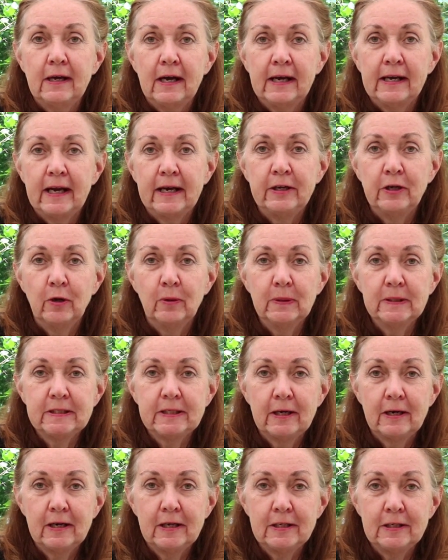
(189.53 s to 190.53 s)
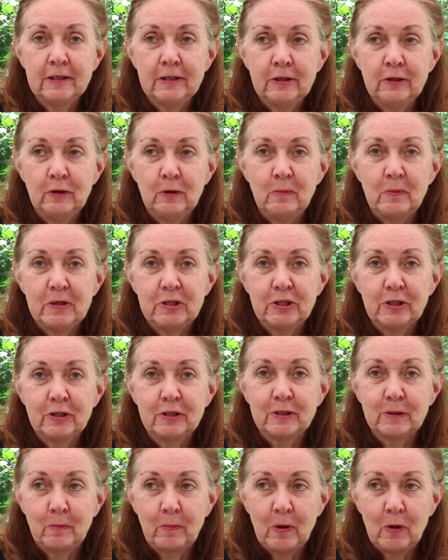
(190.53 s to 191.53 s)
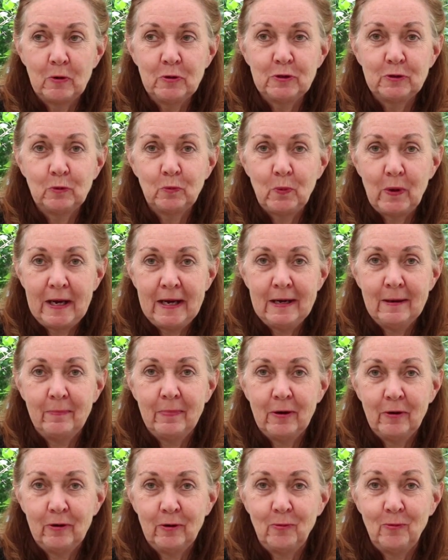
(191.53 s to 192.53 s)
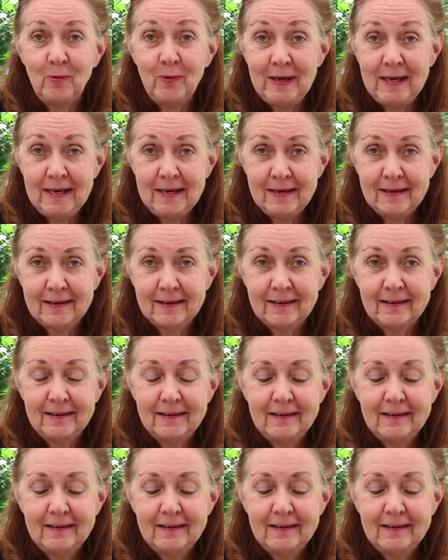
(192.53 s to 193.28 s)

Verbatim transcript: and I know it's hard to do, but you're supposed to wait about a week